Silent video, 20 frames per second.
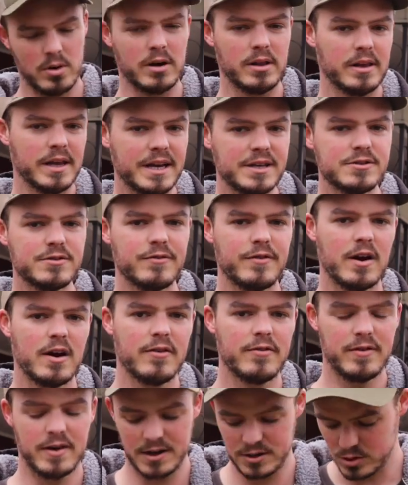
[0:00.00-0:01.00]
We're at a laser
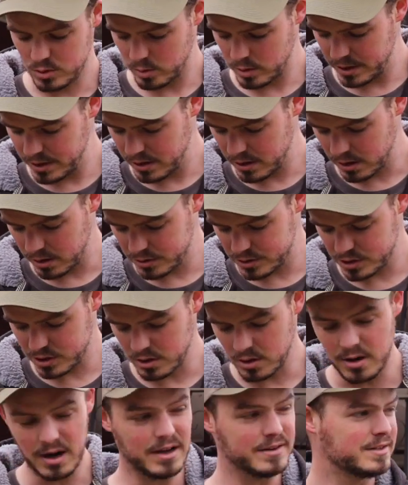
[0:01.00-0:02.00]
verified 20 yards,
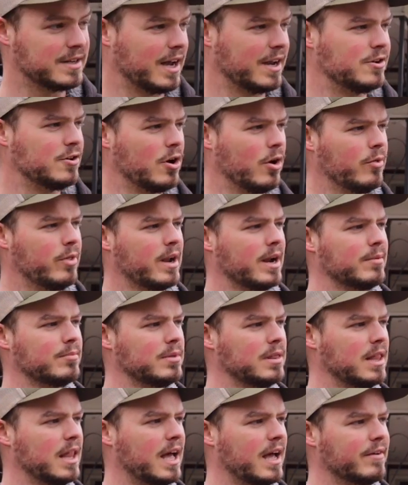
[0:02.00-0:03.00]
so I know that
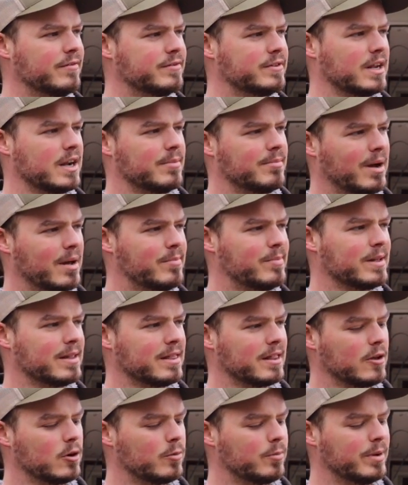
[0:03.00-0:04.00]
I'm left and I might be a
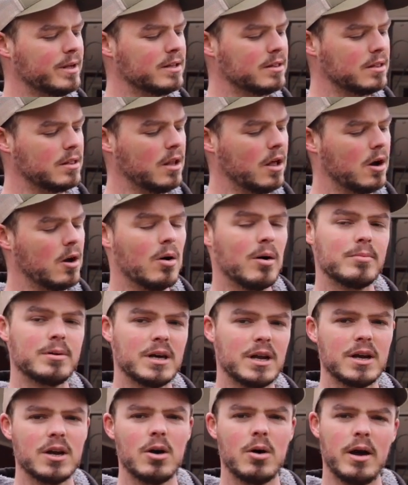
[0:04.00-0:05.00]
little bit low. I'm
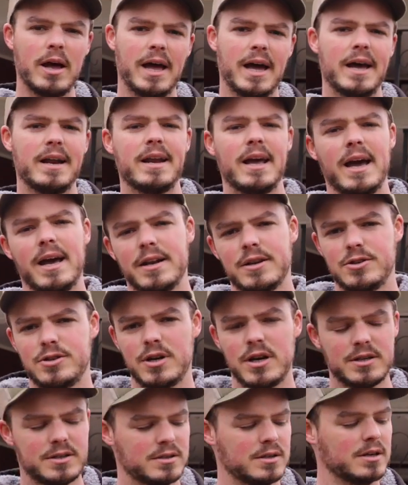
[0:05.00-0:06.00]
gonna go ahead and
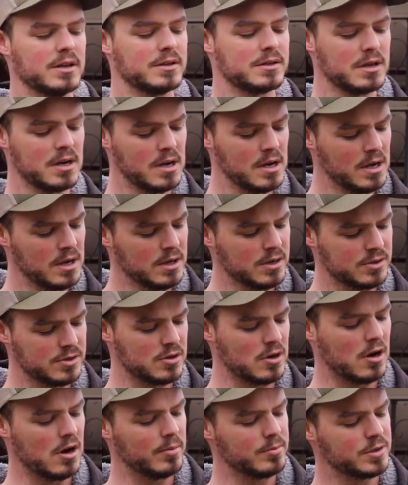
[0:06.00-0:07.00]
adjust this.
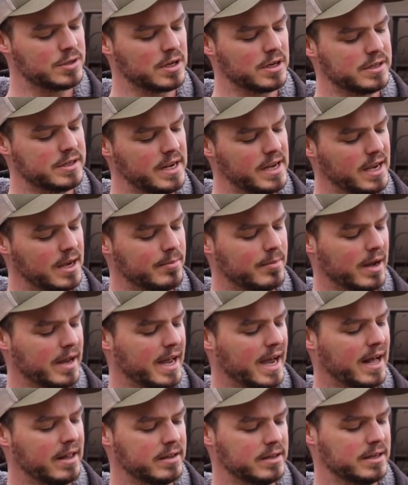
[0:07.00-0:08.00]
So I'm just gonna take up my
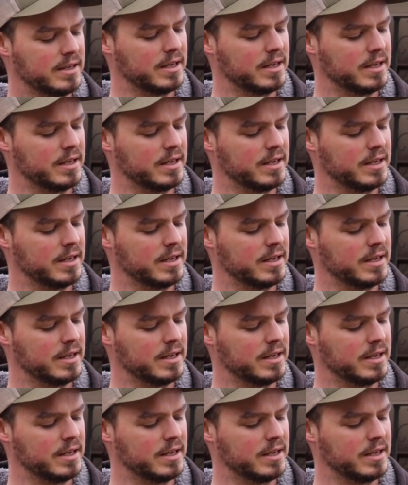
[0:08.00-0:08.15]
Allen